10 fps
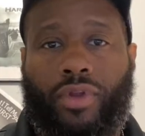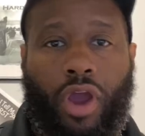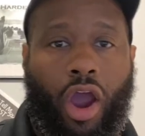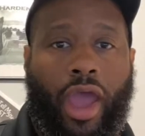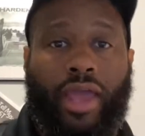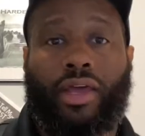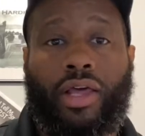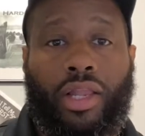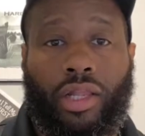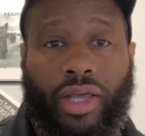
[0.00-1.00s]
All right,
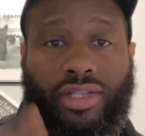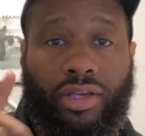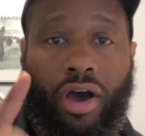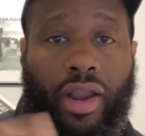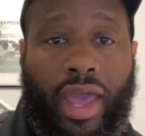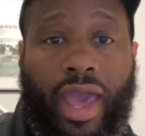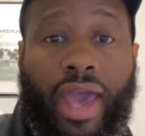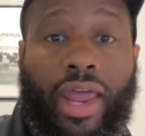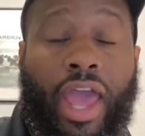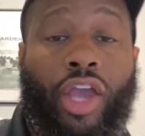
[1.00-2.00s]
let's go on
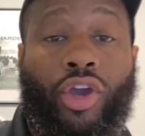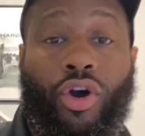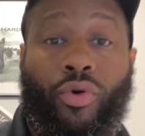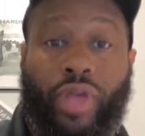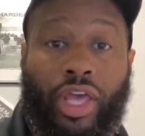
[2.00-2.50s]
ahead and go